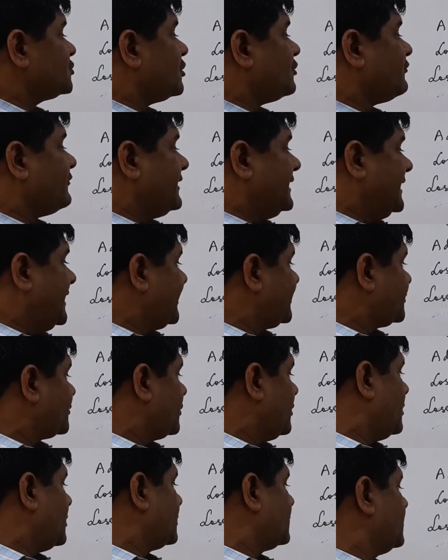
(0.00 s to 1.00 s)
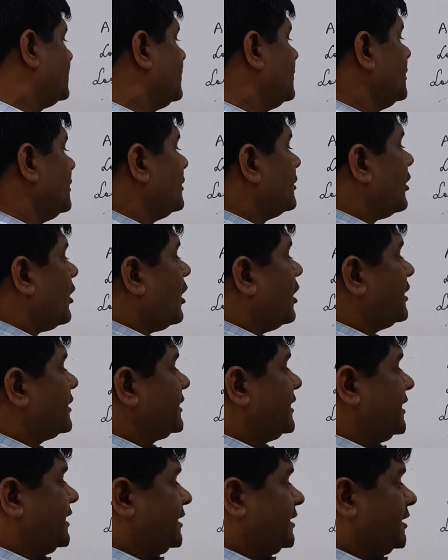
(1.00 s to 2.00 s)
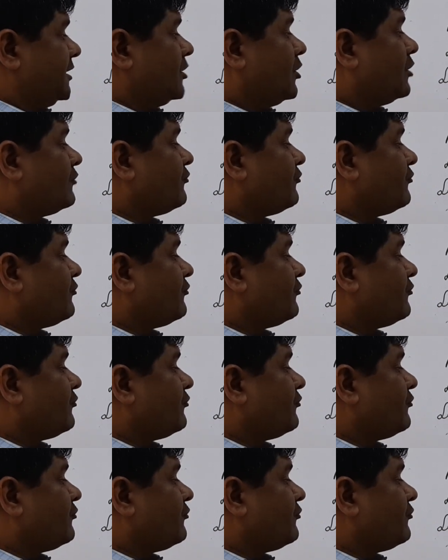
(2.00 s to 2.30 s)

of electron or gaining of